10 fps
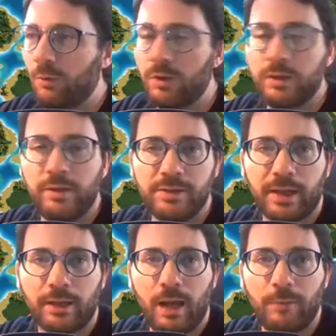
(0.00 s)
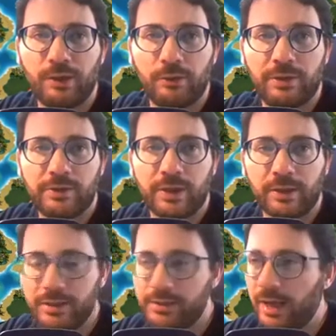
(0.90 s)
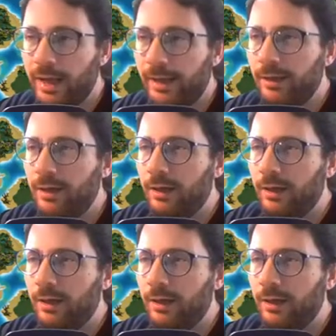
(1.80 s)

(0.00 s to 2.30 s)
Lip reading: one of these economic units like this guy.